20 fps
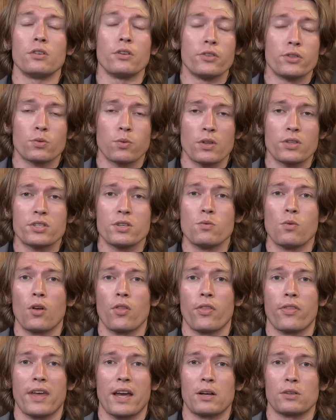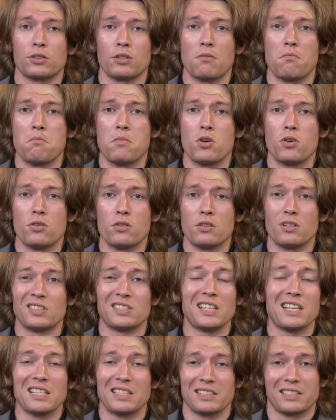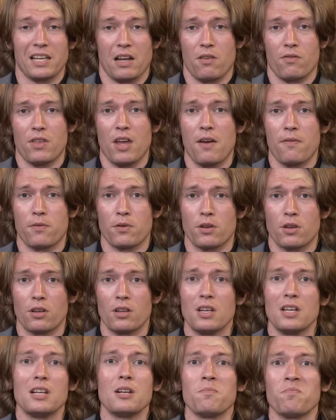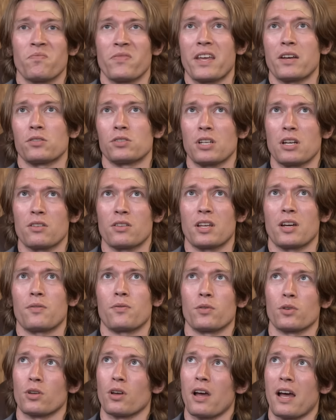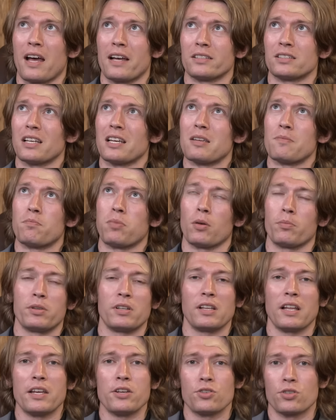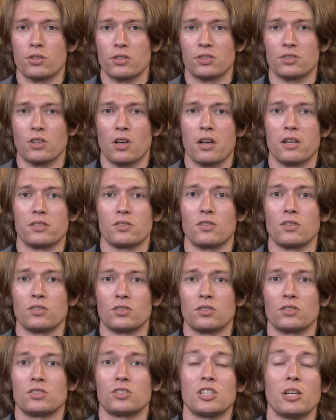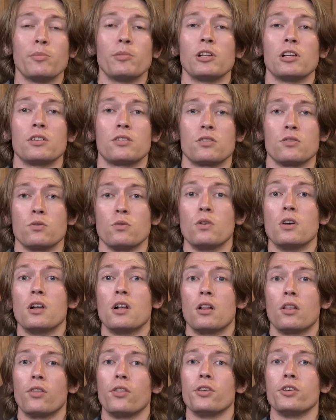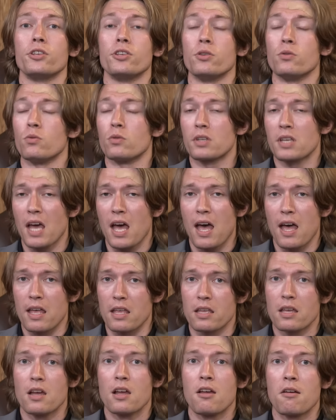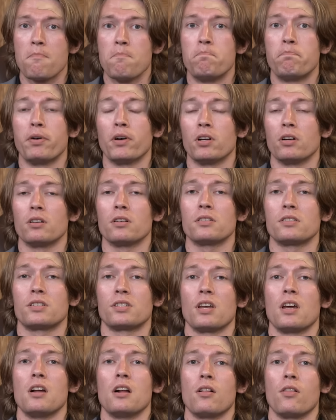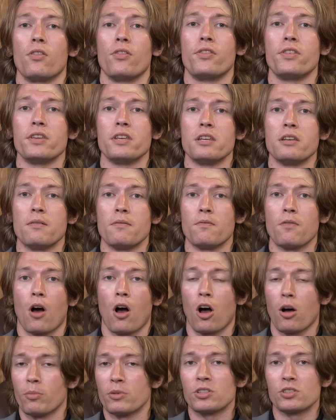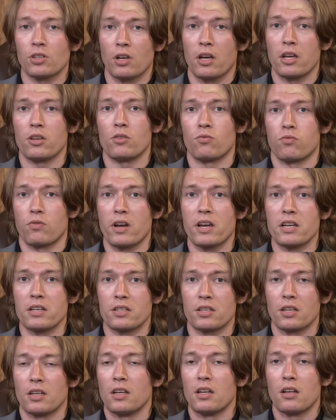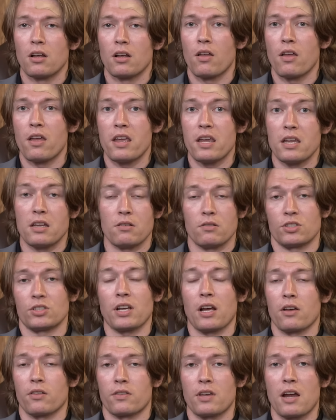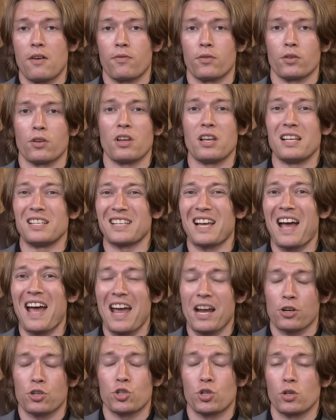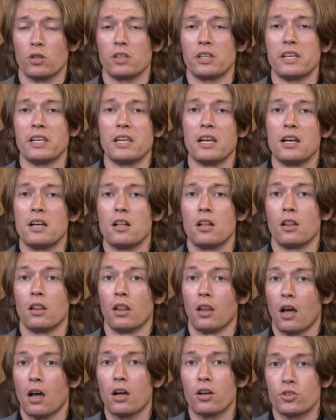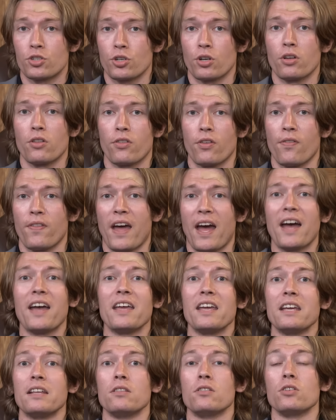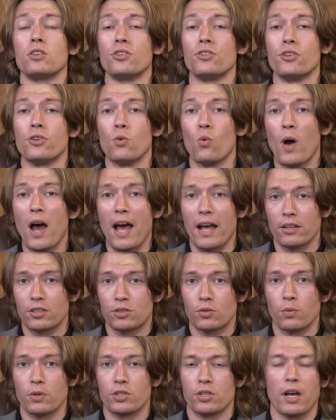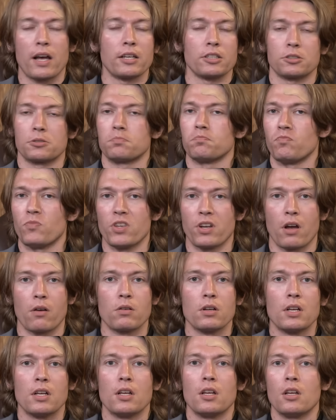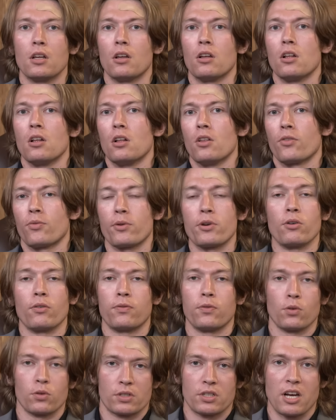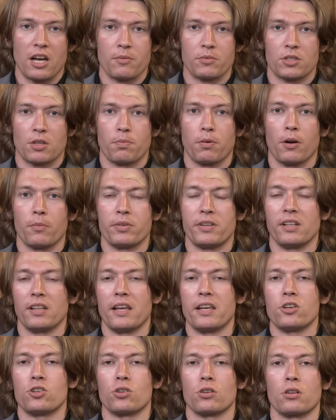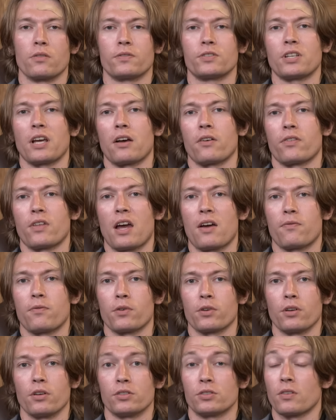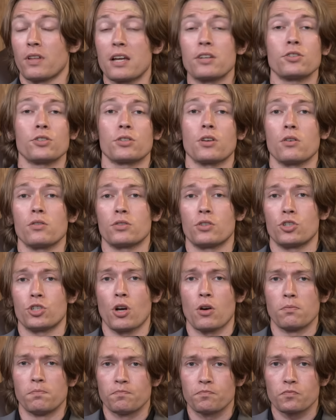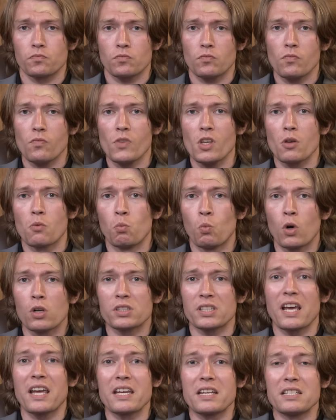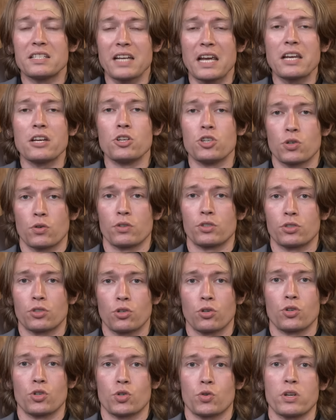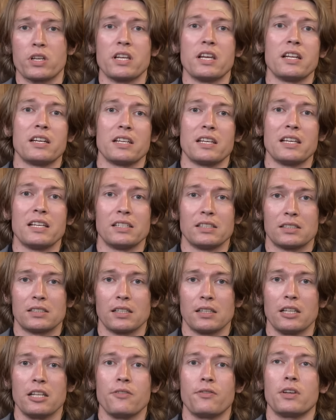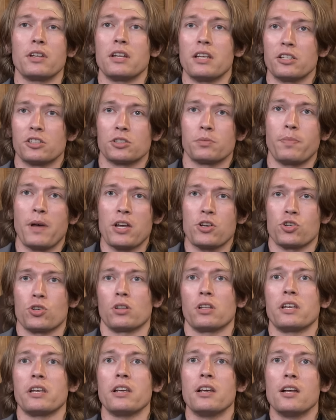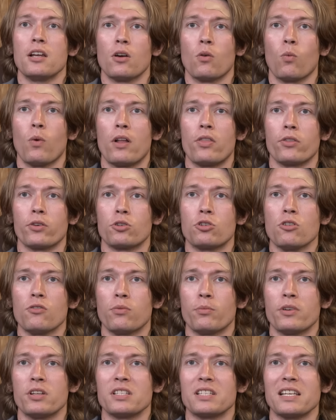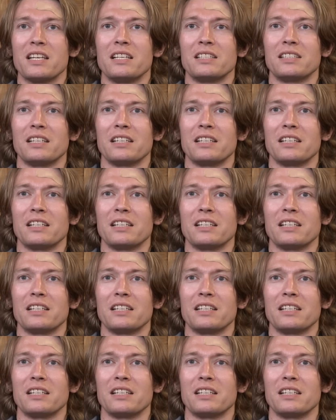and 21,000 murders in South Africa. Now, South Africa has a population size that's similar to the UK, but the homicide rate in South Africa is actually larger than that in the US, which has, 3 or 4 times the population of South Africa. So that just goes to show what a dangerous country it is to live in, especially when the government is